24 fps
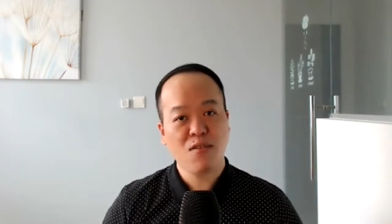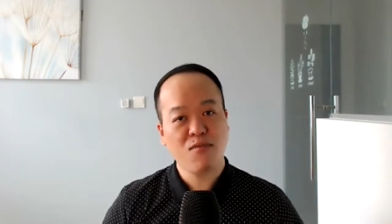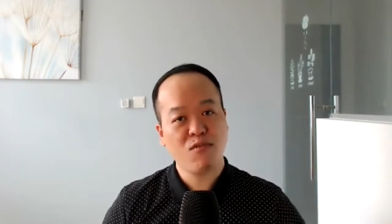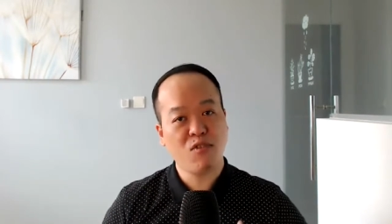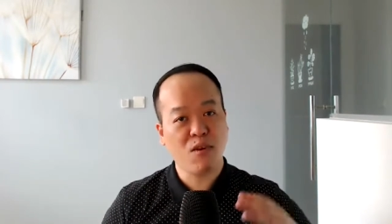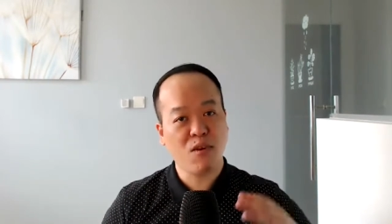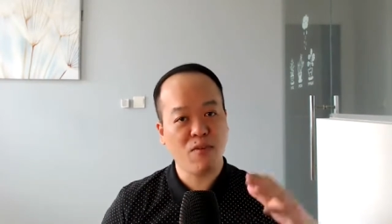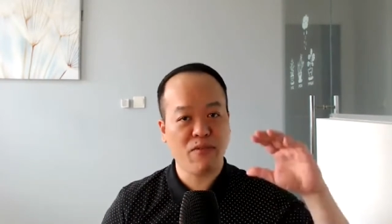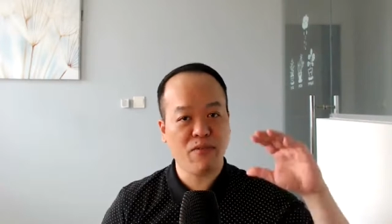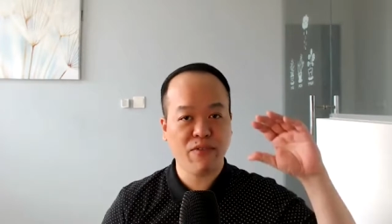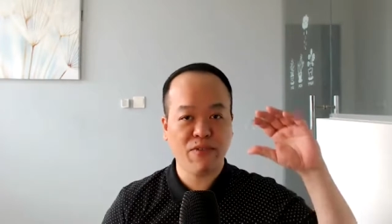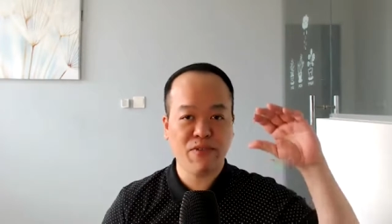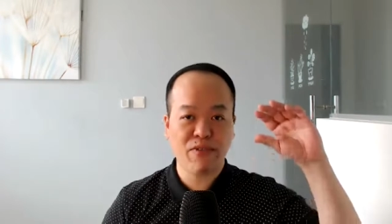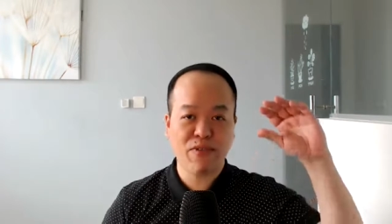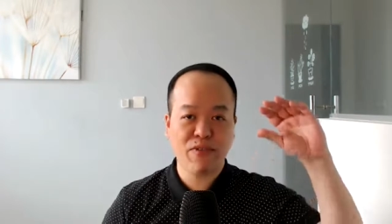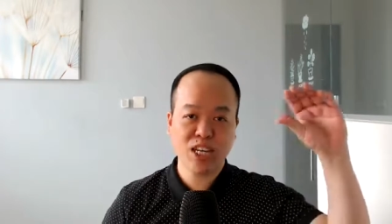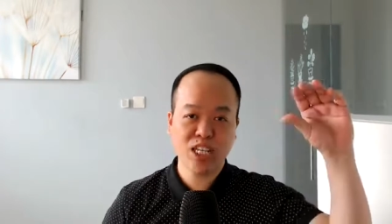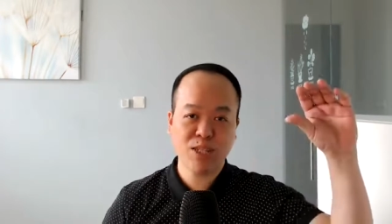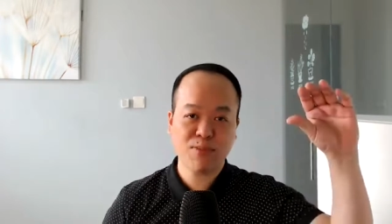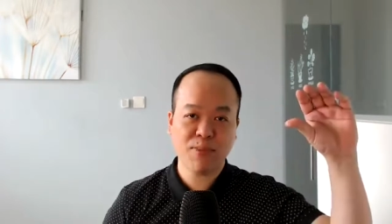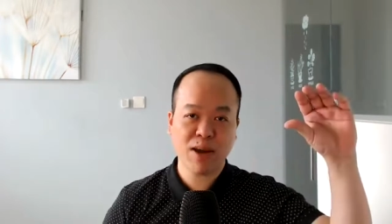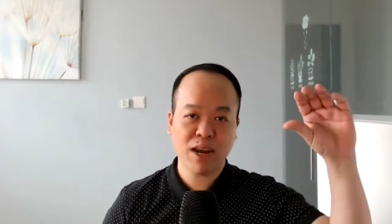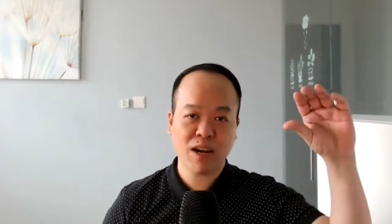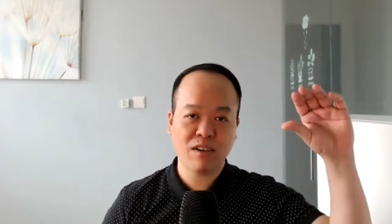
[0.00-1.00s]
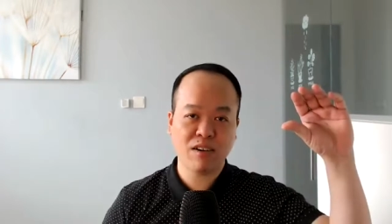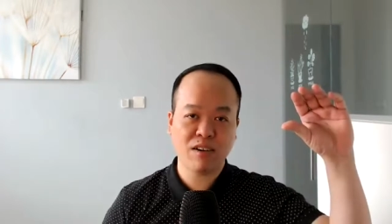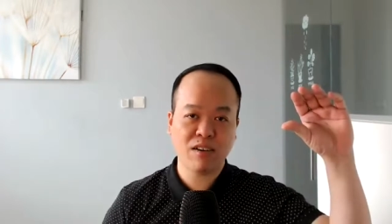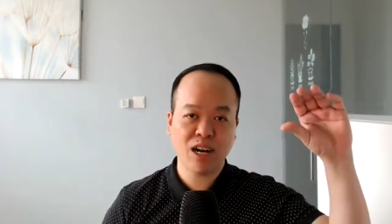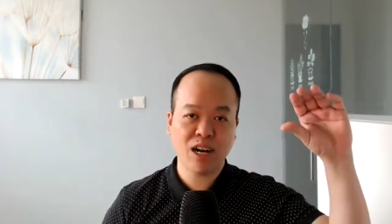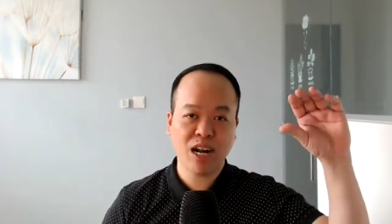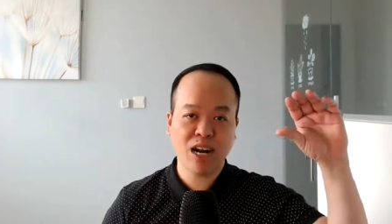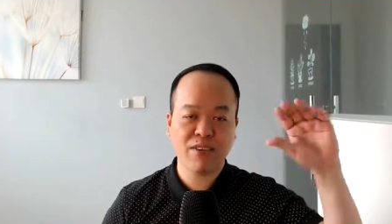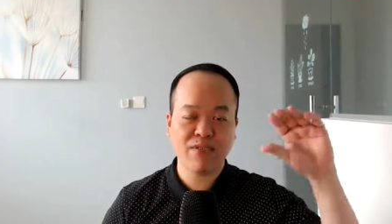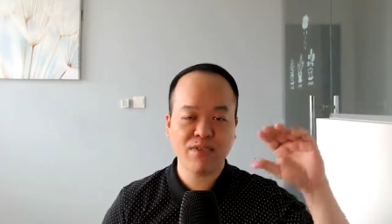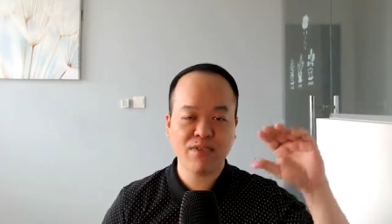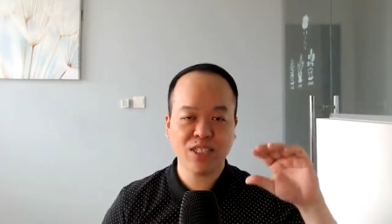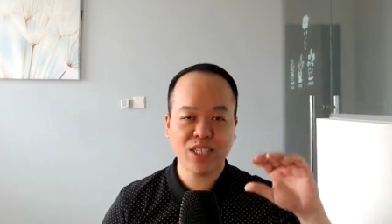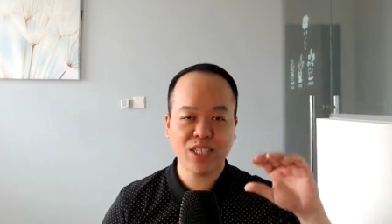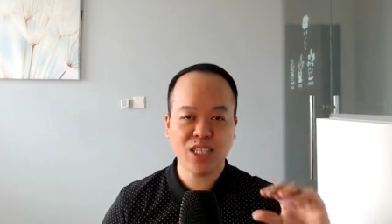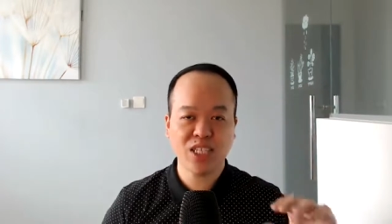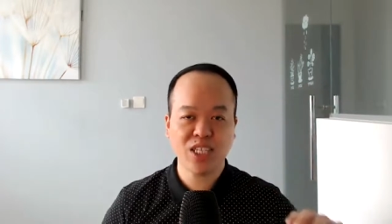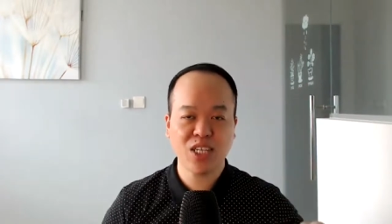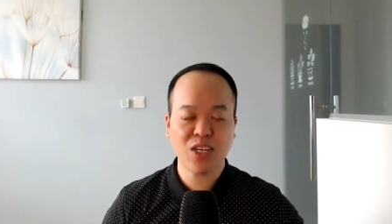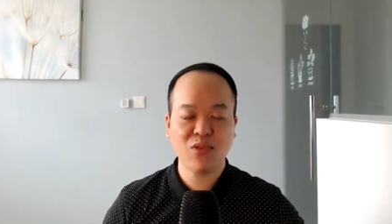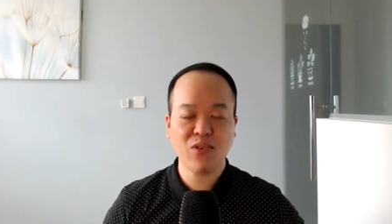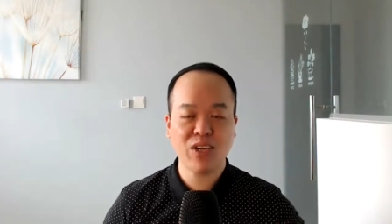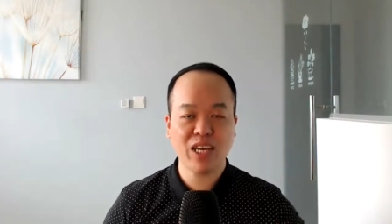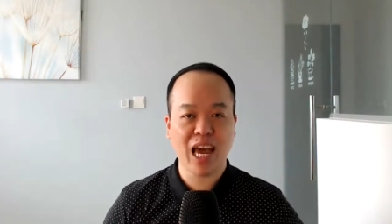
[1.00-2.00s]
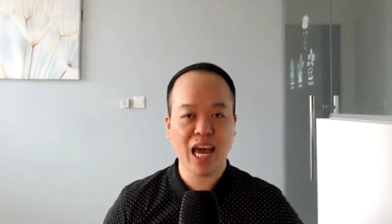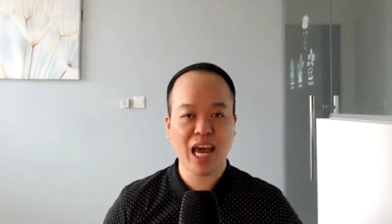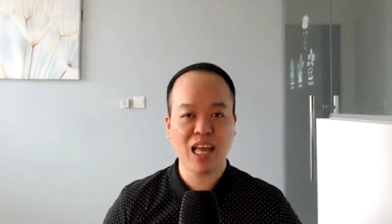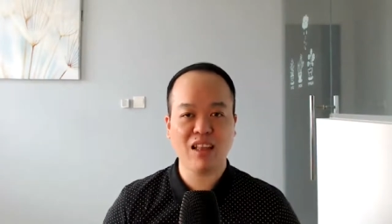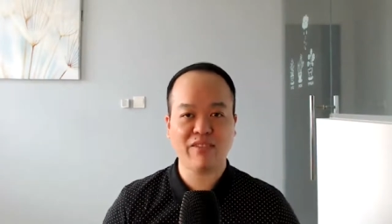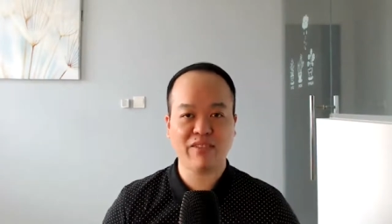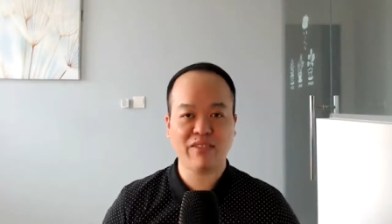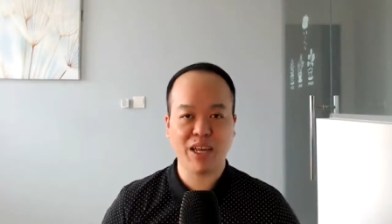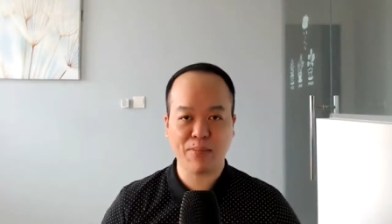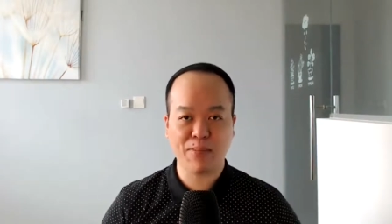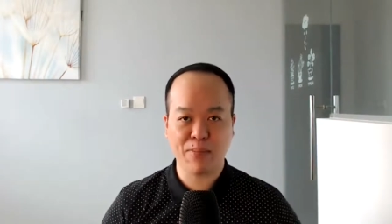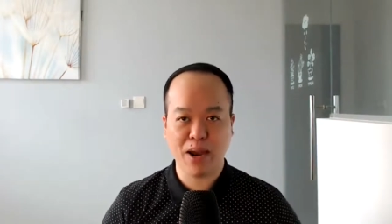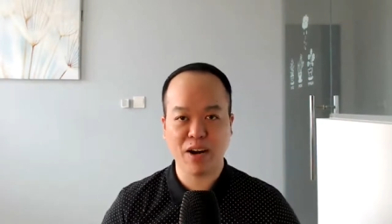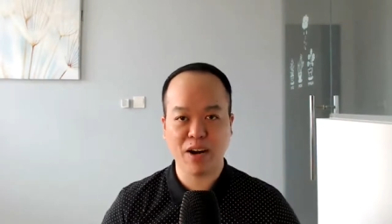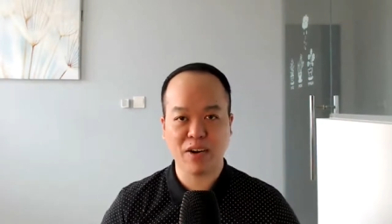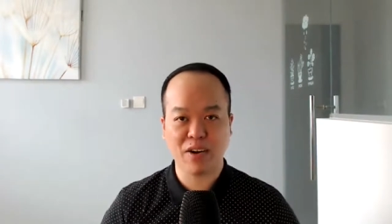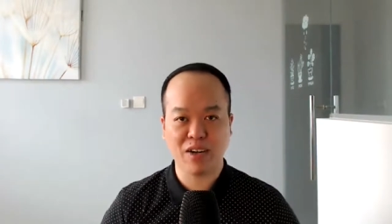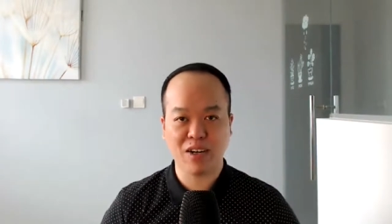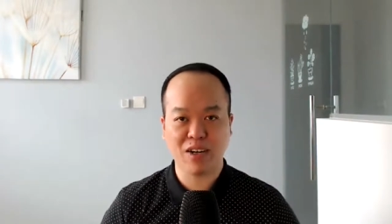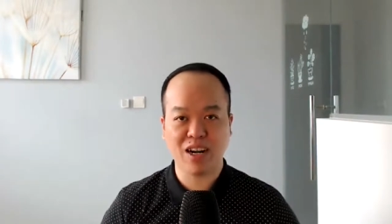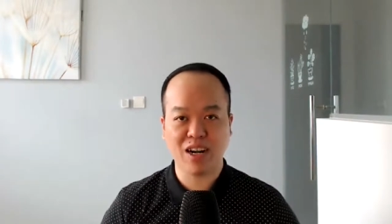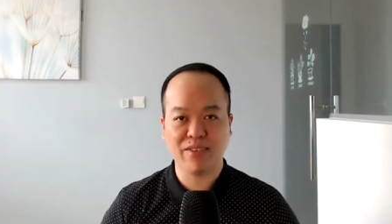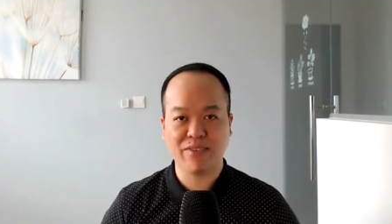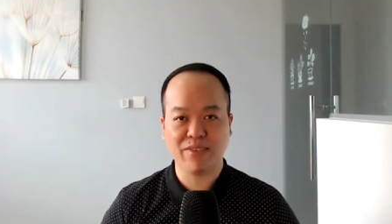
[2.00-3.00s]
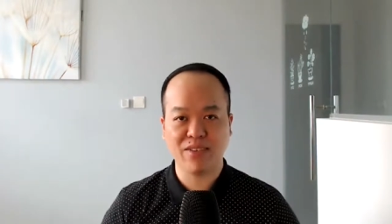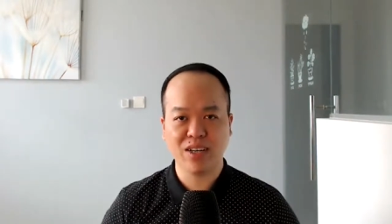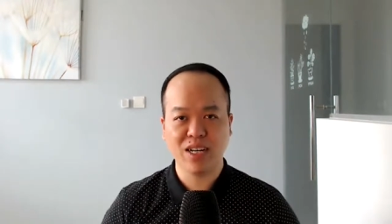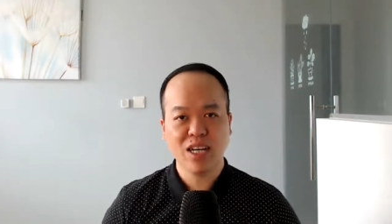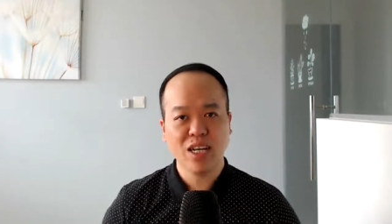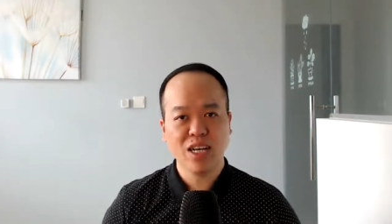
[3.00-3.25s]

from first paragraph till the end of the paragraph.